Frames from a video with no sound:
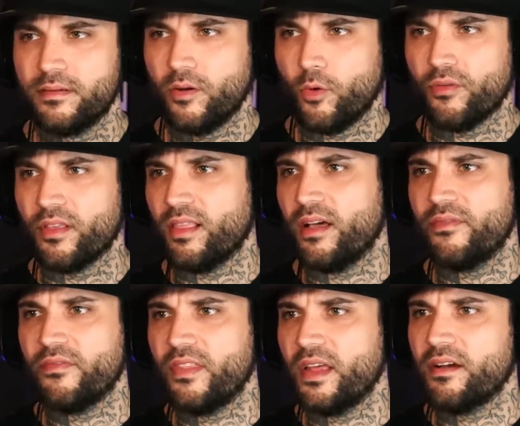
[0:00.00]
or the love
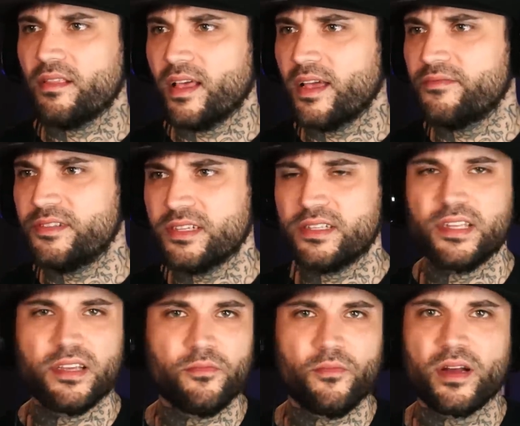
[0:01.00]
of their life just
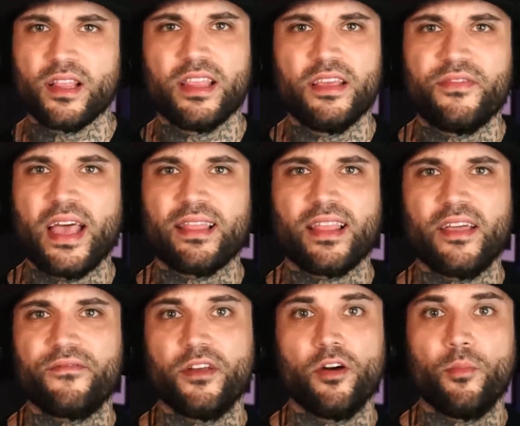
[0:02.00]
didn't want to live that
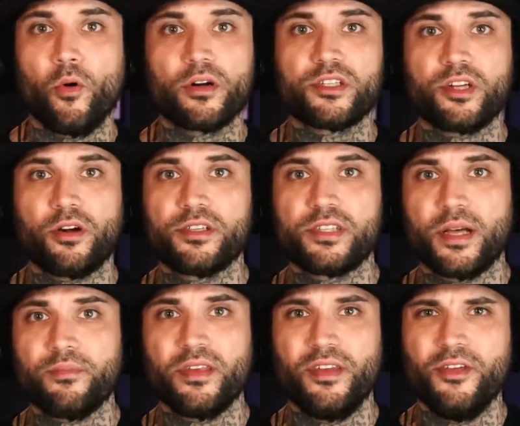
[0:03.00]
life no more and started
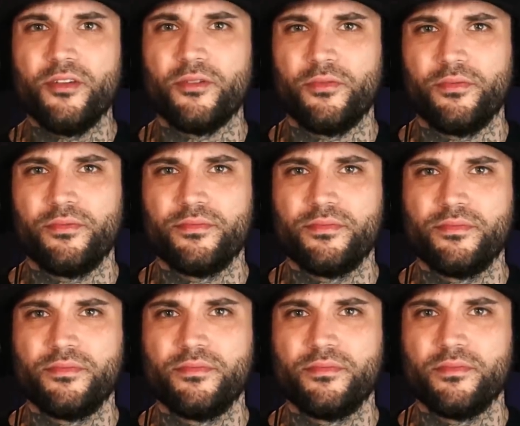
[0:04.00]
something new.
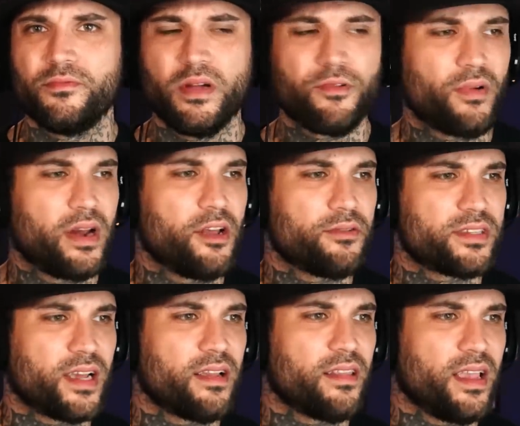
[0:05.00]
Went radio
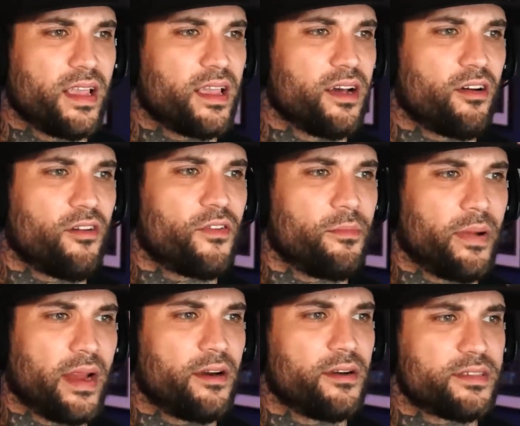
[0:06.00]
silent and cut off her
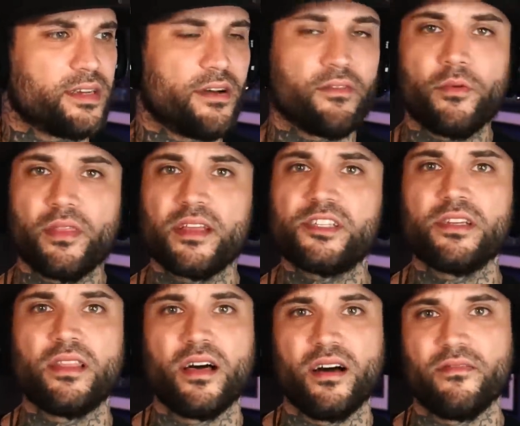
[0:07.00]
parents and everyone that she
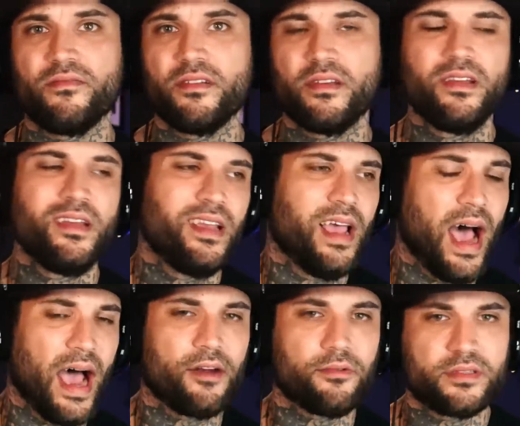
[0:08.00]
loved.
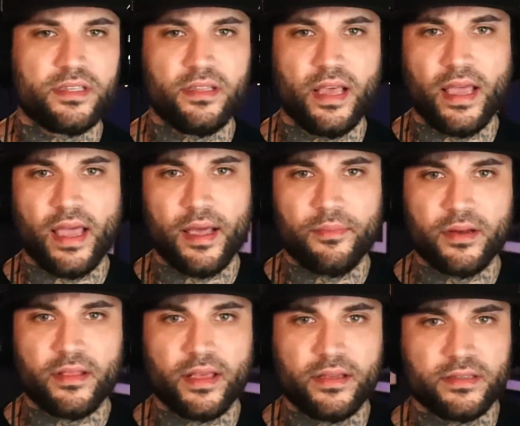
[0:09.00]
I don't see that
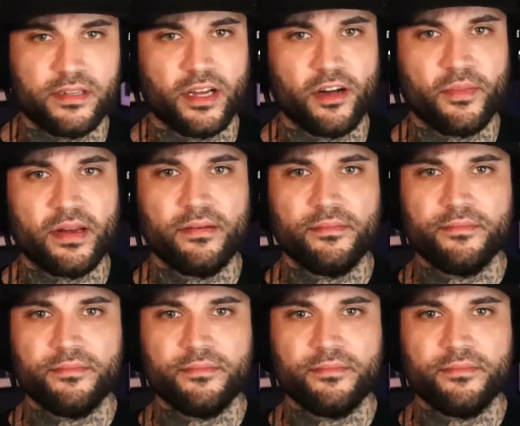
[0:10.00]
happening, ladies and gentlemen.